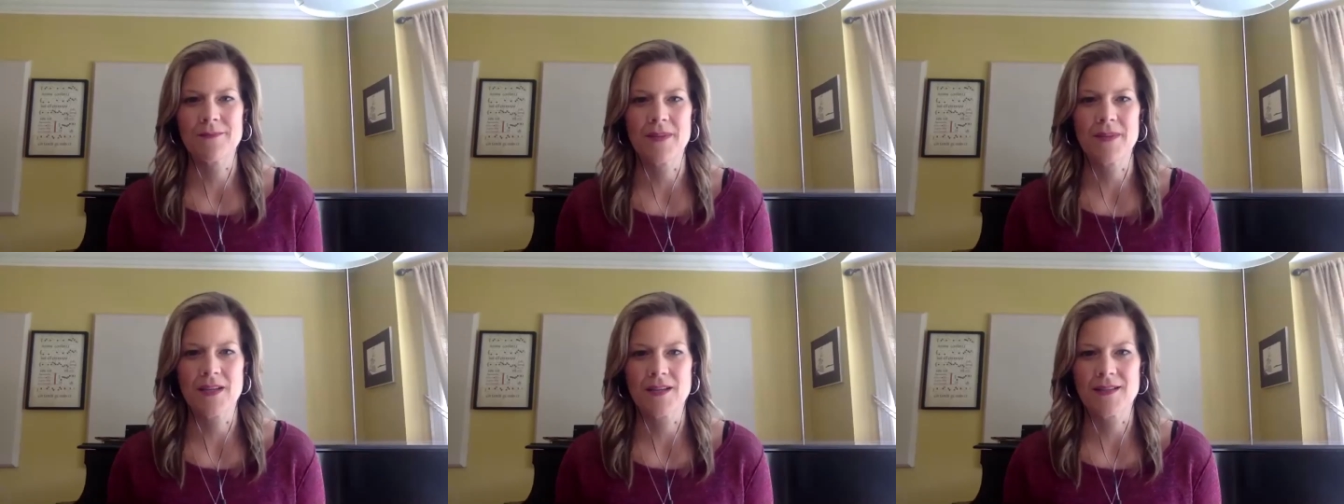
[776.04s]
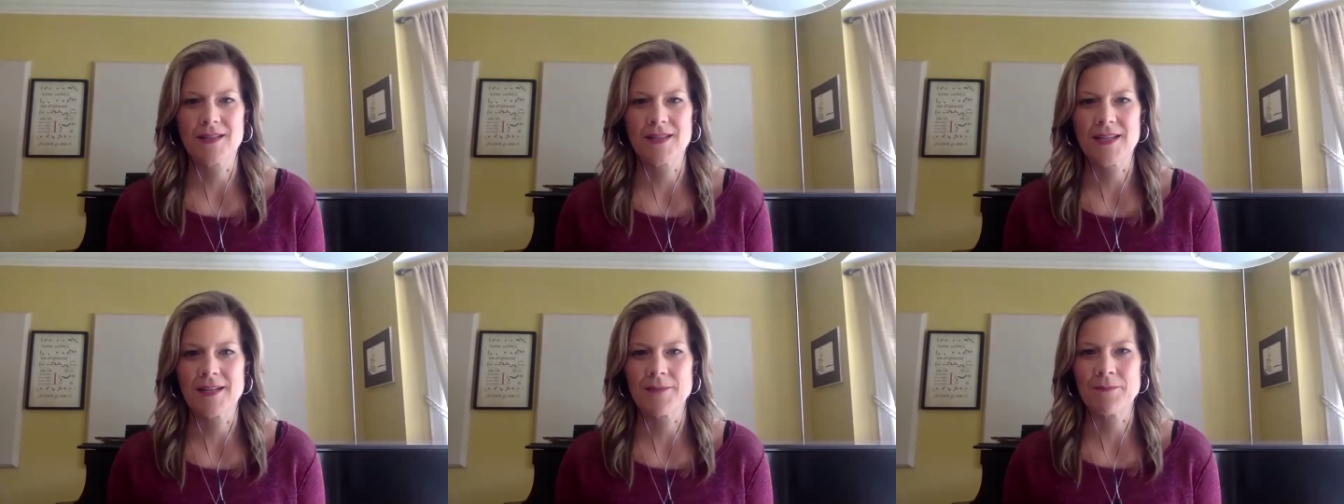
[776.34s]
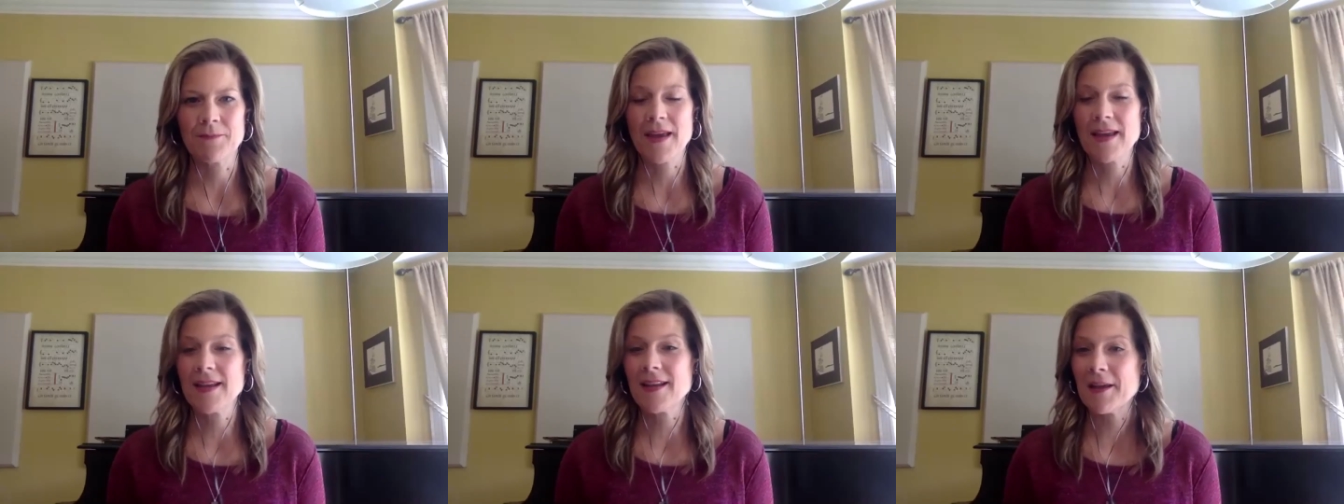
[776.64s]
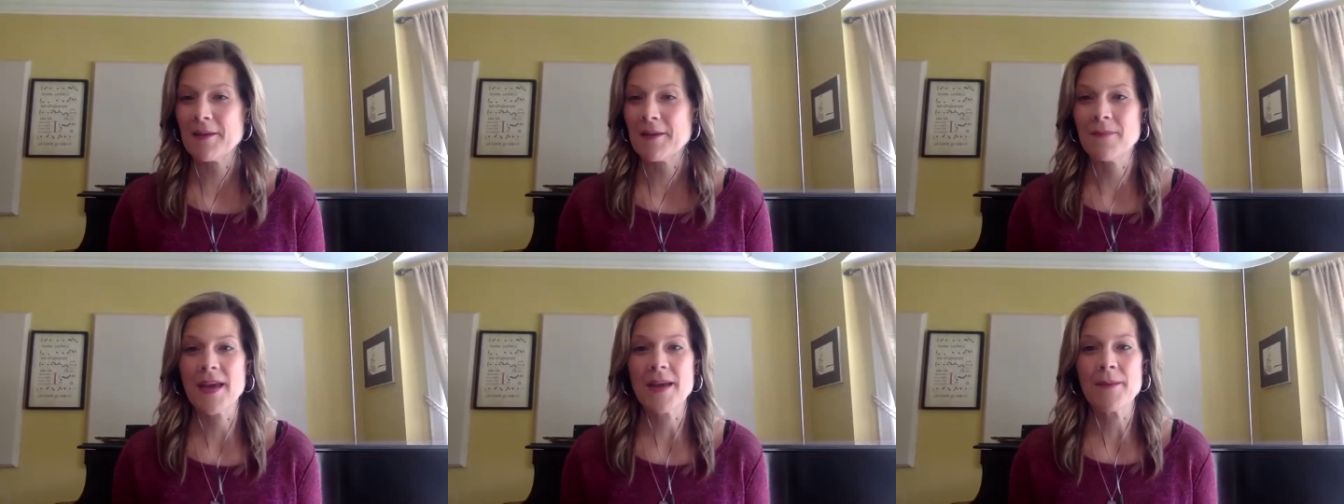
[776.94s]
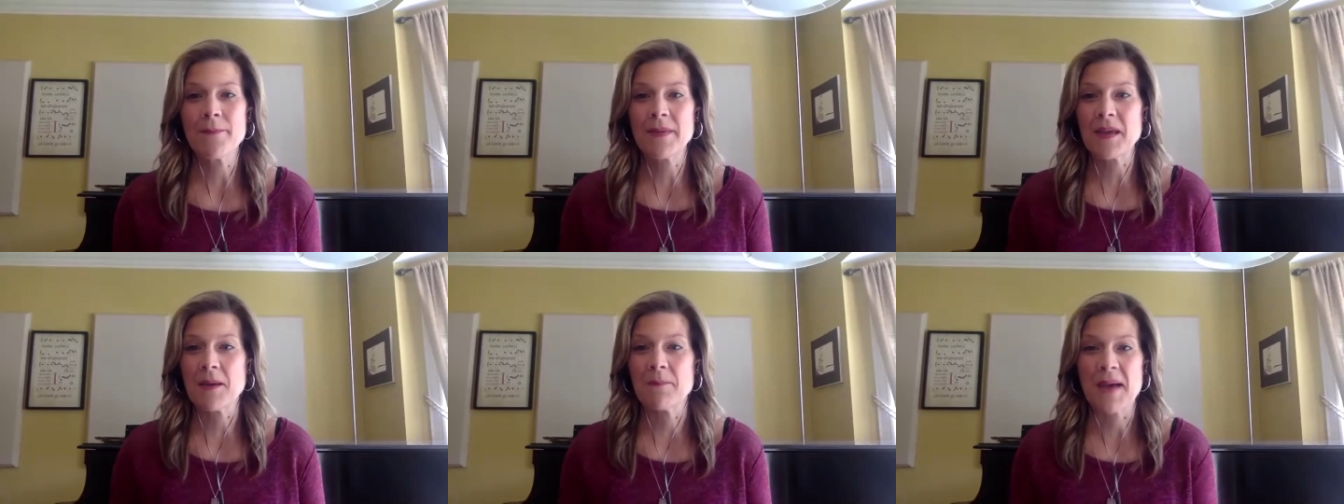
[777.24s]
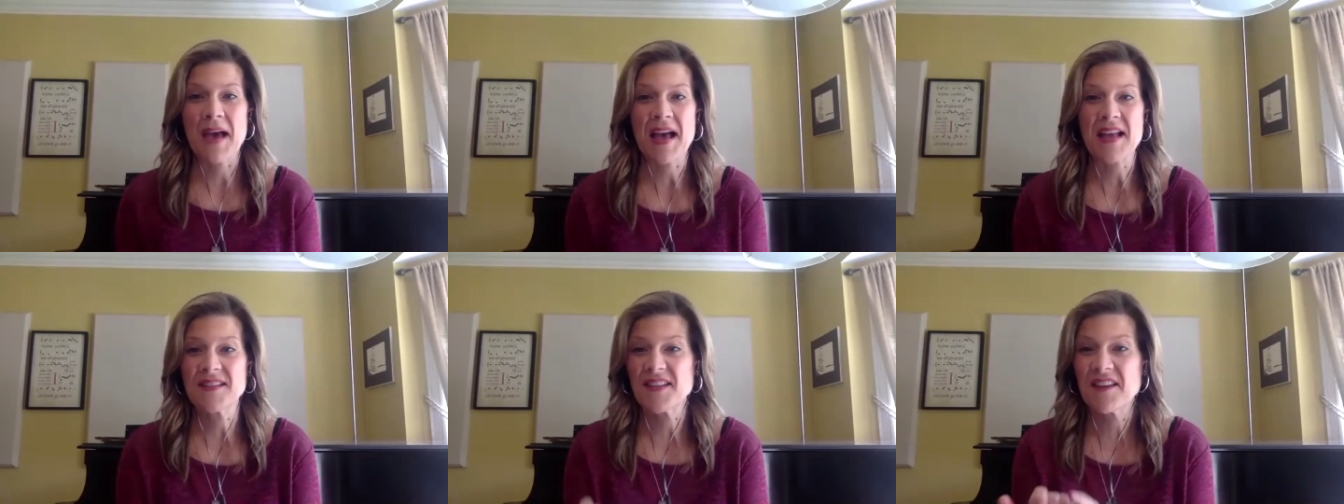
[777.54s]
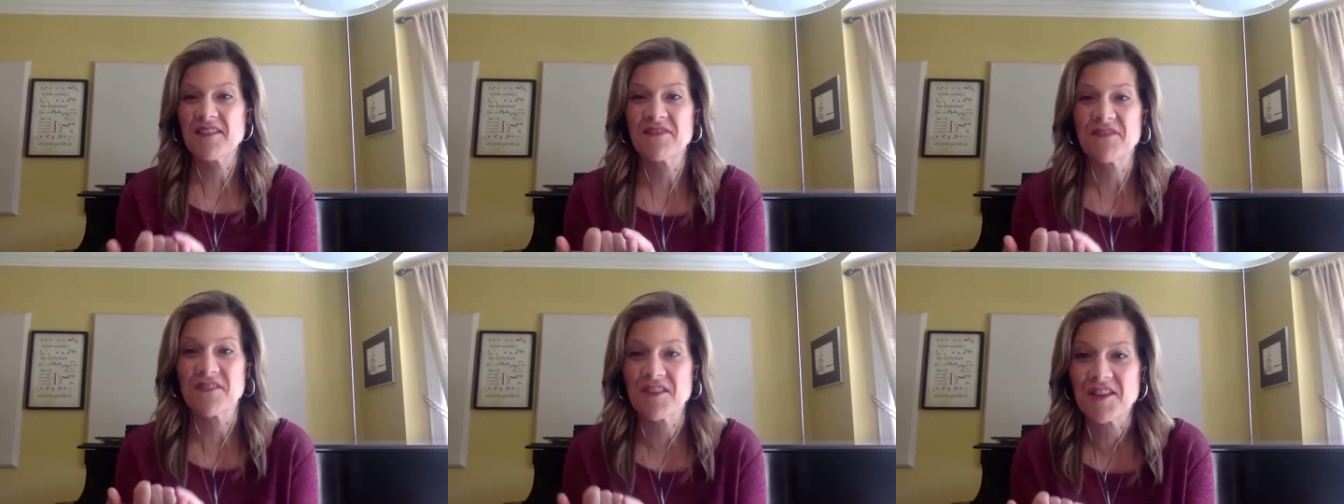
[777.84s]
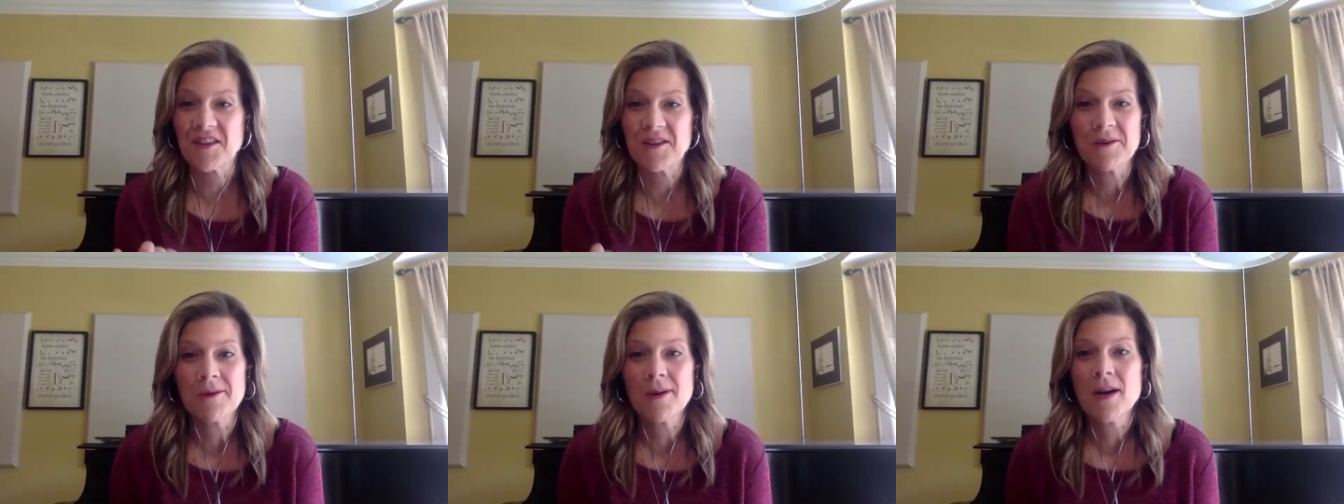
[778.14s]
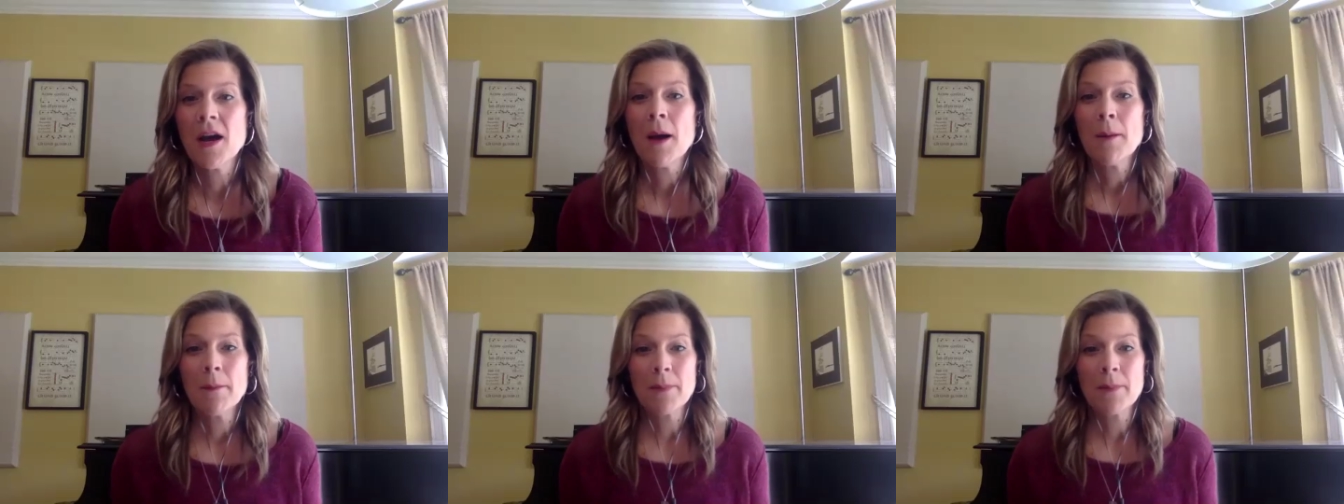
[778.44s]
because it may be a bad day for you,